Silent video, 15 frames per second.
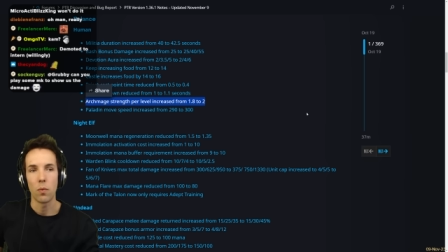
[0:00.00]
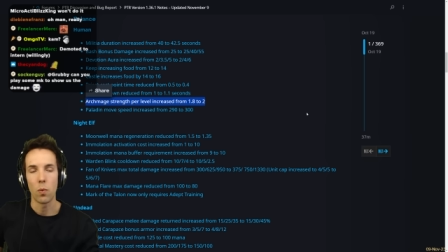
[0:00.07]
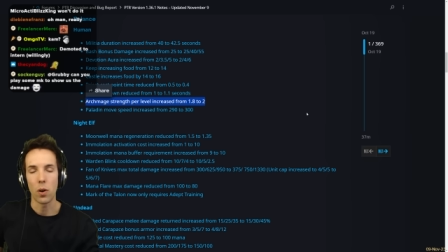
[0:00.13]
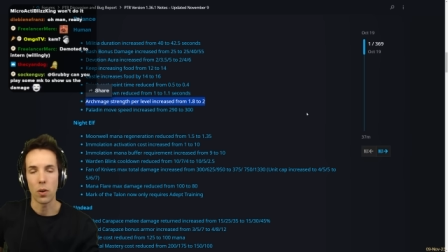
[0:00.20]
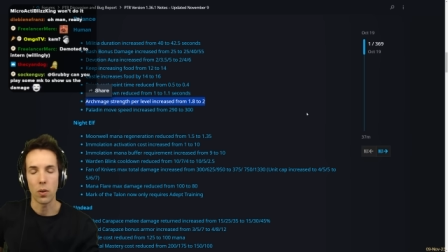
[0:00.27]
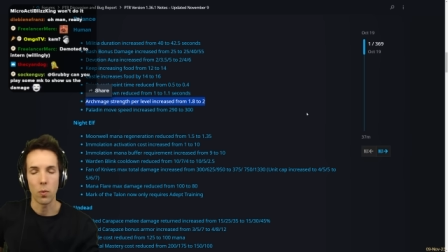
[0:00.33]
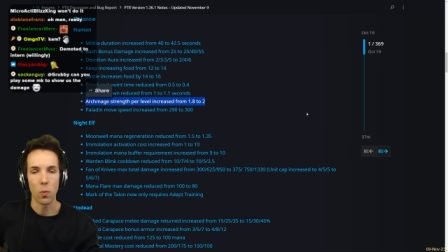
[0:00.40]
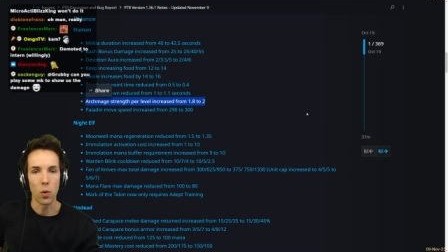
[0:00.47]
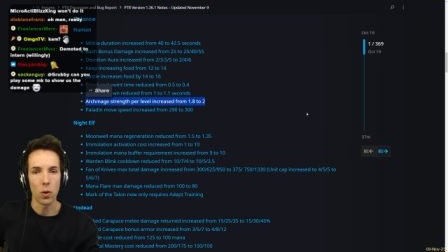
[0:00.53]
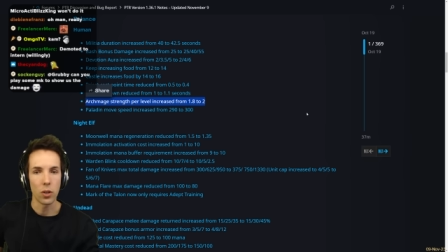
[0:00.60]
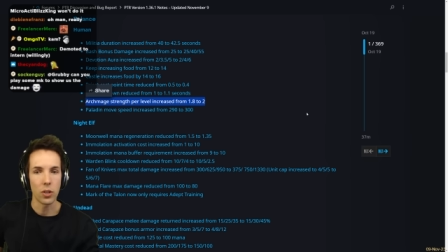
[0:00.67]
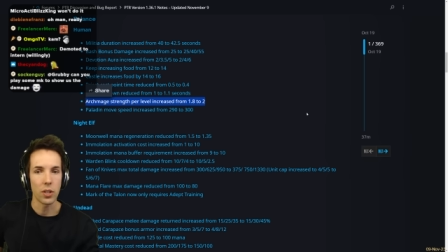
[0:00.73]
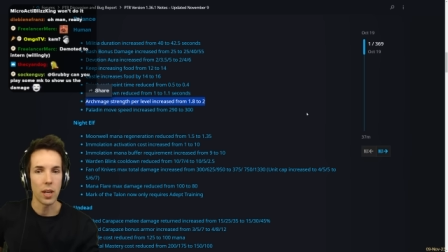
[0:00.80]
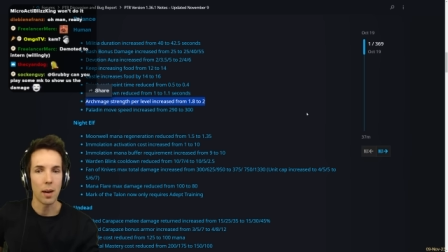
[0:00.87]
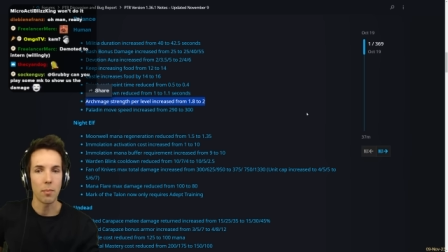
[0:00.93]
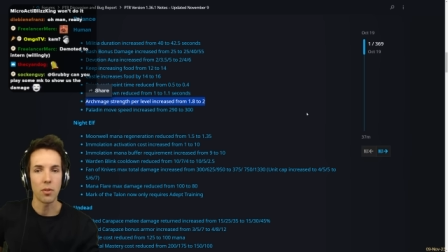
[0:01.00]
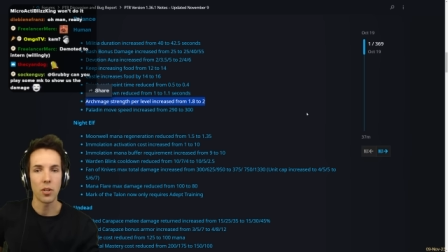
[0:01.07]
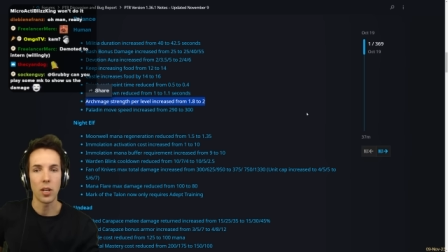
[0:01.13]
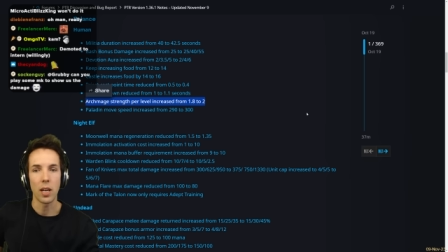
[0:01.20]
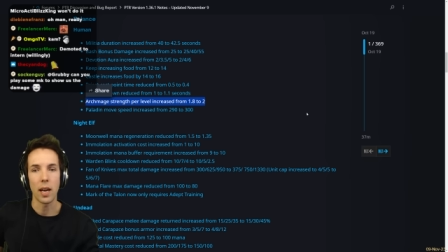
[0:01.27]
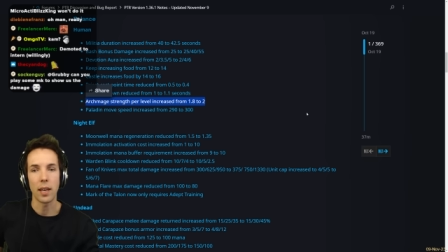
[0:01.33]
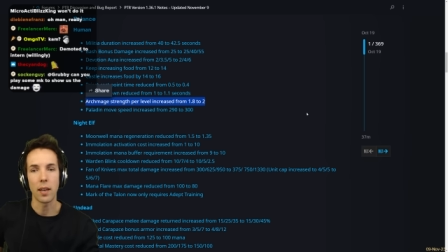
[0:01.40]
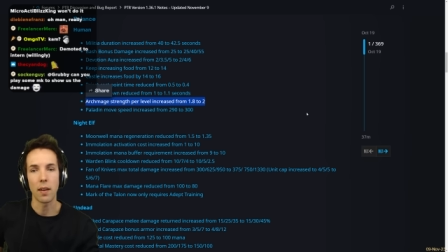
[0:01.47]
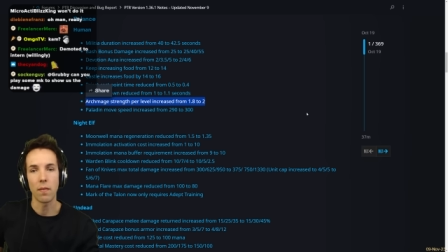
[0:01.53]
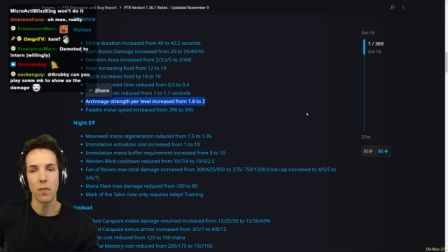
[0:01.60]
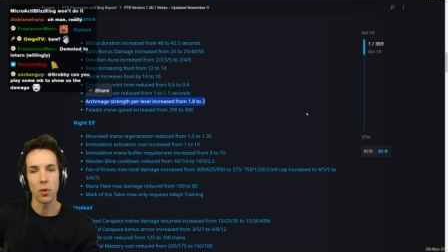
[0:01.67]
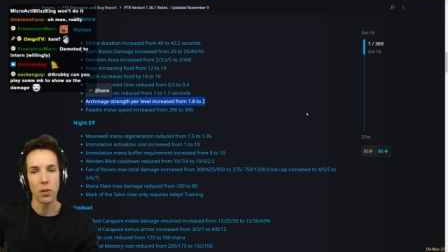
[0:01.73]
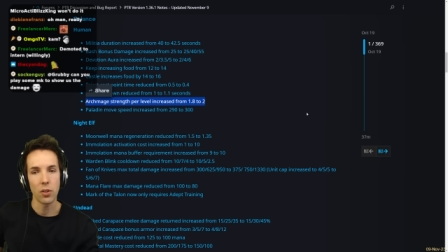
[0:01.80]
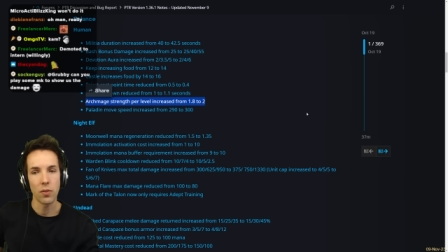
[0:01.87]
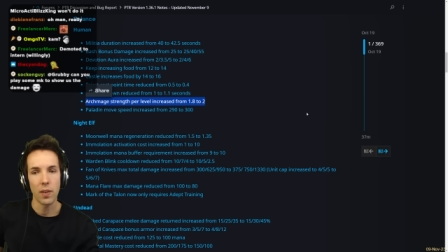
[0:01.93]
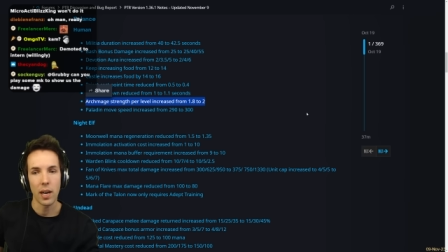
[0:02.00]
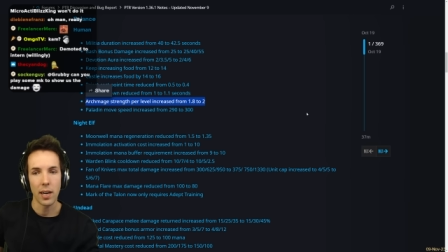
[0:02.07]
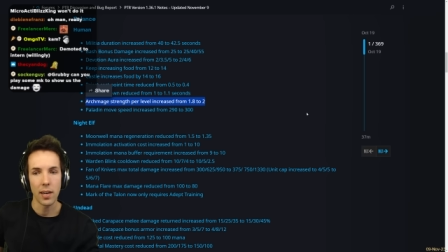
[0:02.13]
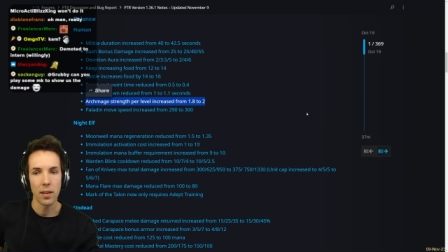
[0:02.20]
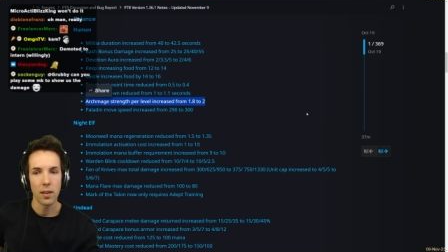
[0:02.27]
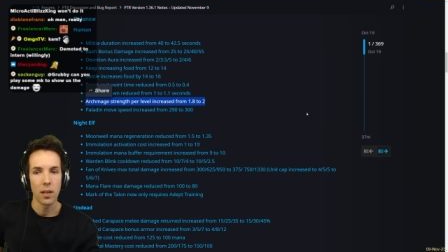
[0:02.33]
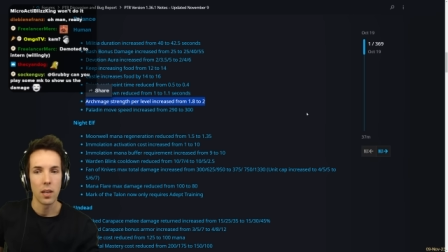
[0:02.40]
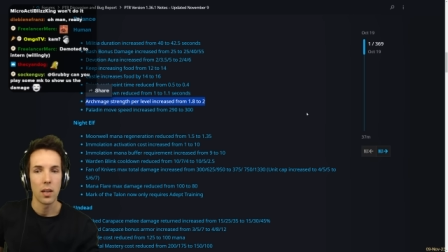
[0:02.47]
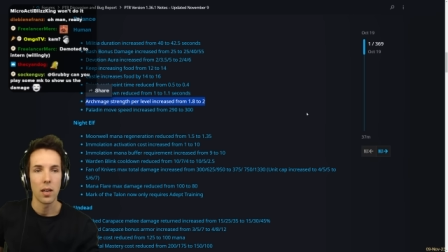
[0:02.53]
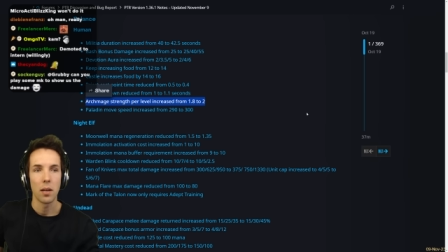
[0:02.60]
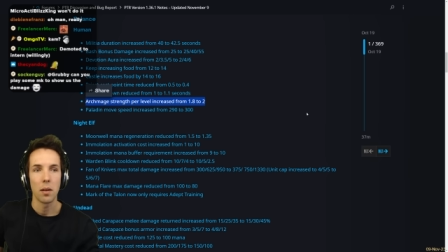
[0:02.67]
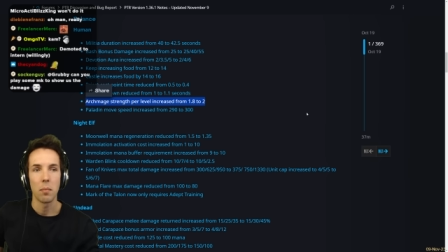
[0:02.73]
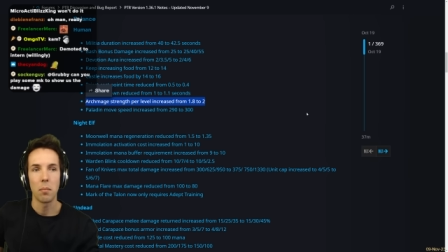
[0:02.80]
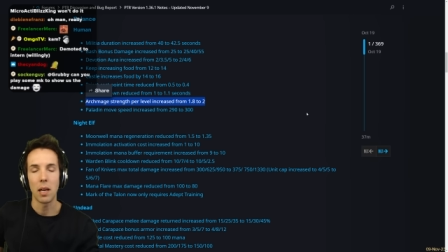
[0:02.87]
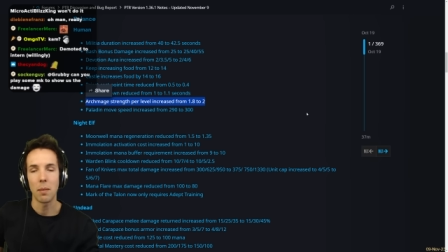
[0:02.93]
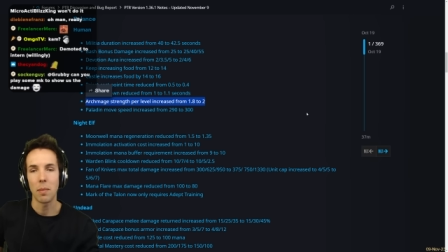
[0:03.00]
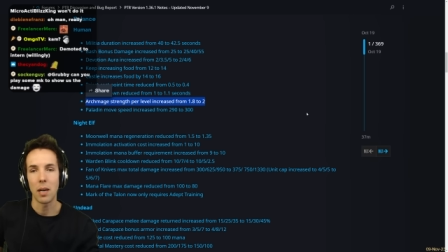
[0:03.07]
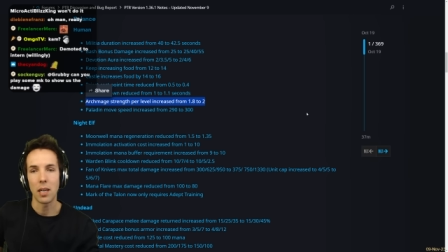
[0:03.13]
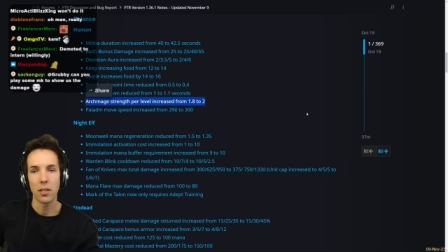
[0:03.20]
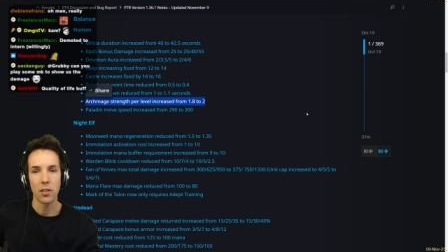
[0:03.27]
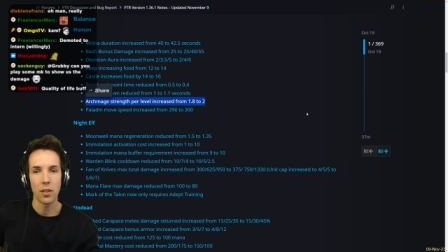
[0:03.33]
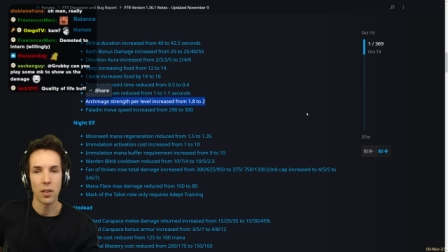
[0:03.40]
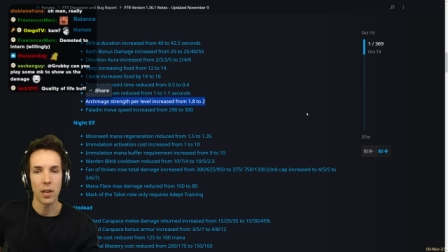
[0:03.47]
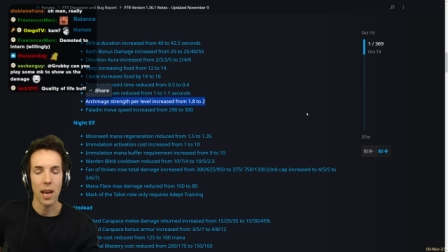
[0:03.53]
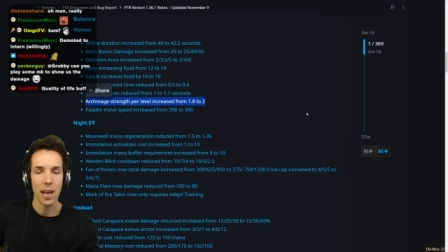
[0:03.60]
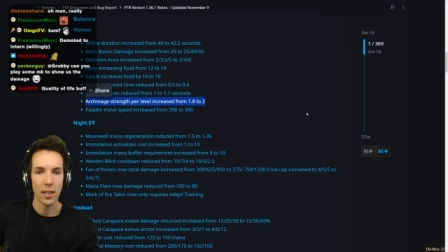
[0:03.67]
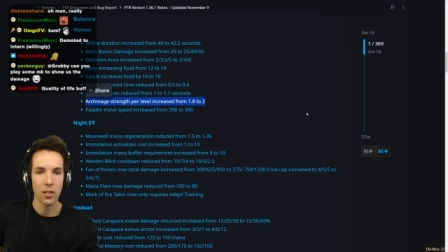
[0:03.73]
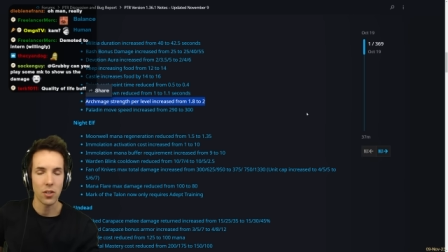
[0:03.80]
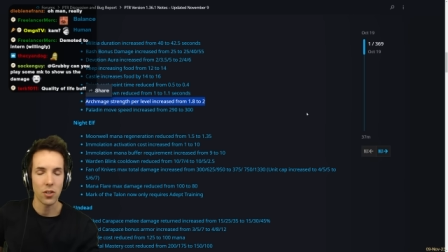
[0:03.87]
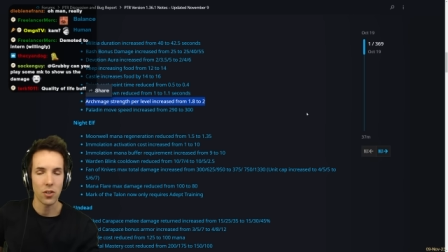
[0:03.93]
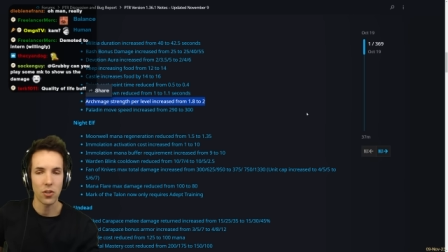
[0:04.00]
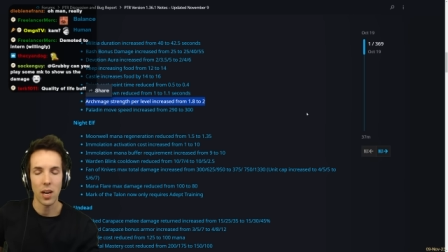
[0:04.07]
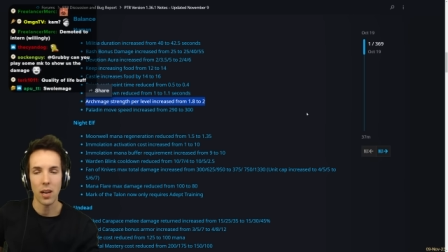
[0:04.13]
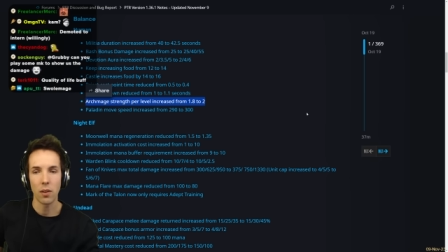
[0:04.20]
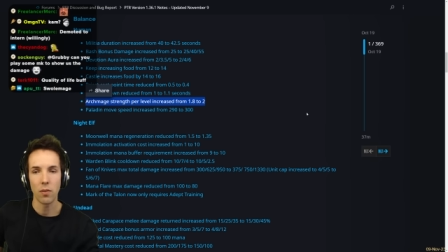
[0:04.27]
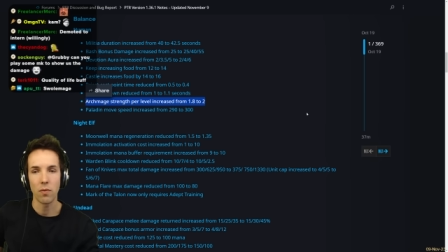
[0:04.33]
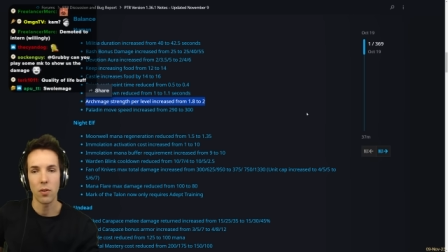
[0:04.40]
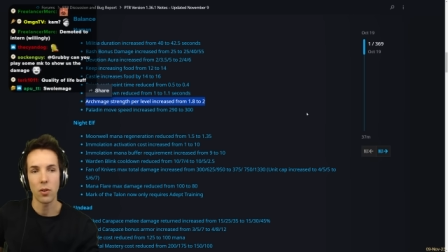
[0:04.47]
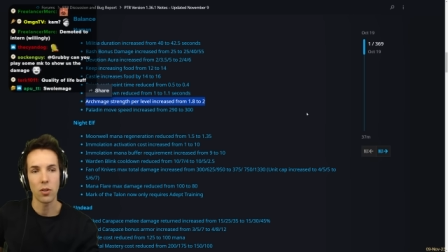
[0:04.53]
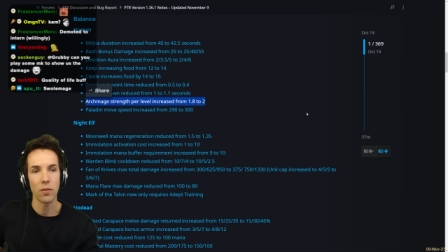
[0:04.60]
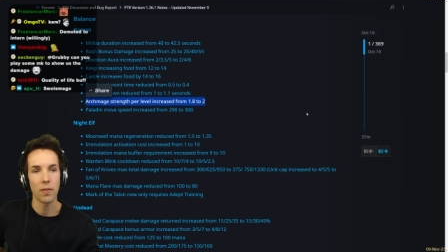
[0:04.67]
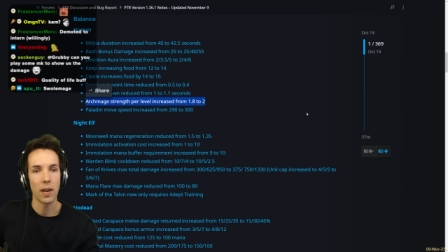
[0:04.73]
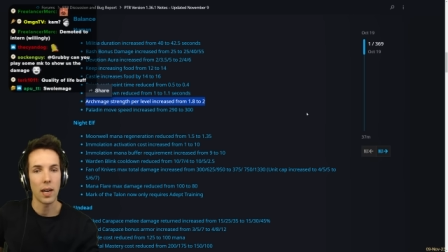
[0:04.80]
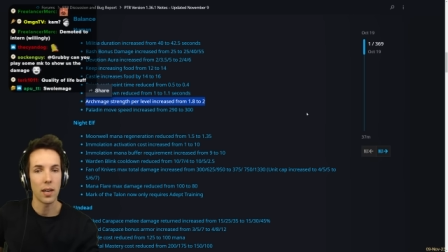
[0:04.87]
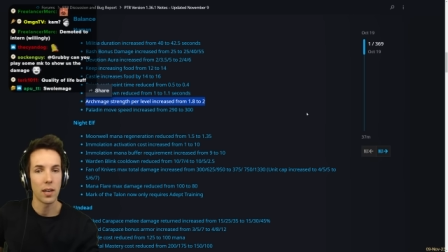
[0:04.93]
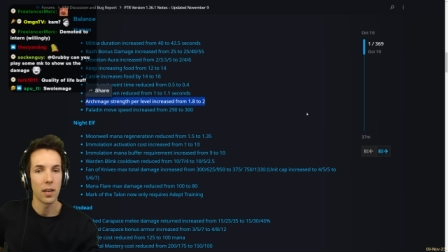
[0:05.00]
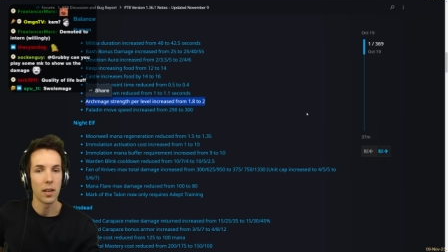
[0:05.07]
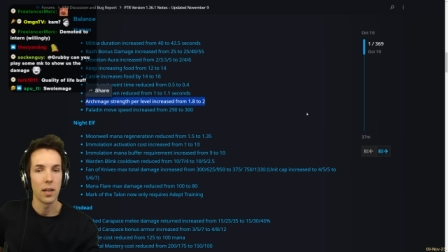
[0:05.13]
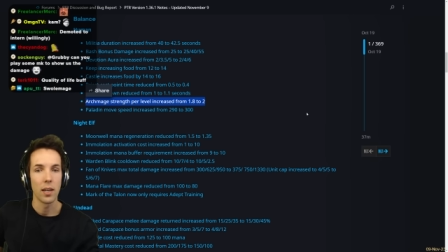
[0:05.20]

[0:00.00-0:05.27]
or War Stomp, Chain Lightning, Focus Fire, Blade Master, Hex, Shadow, Focus Fire,